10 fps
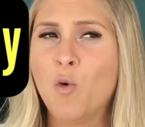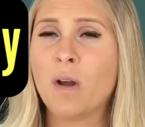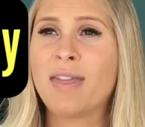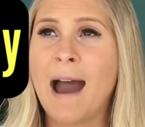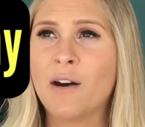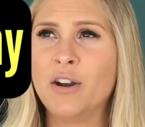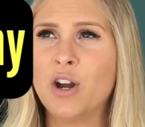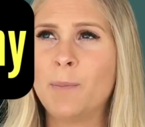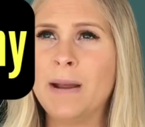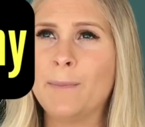without a
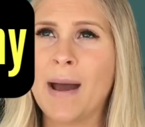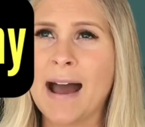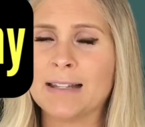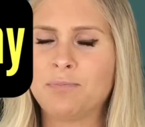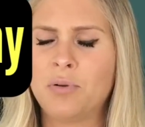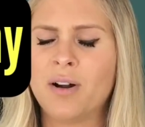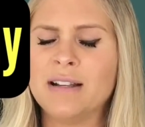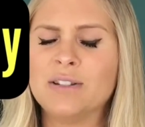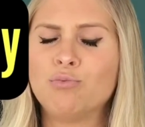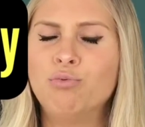European passport is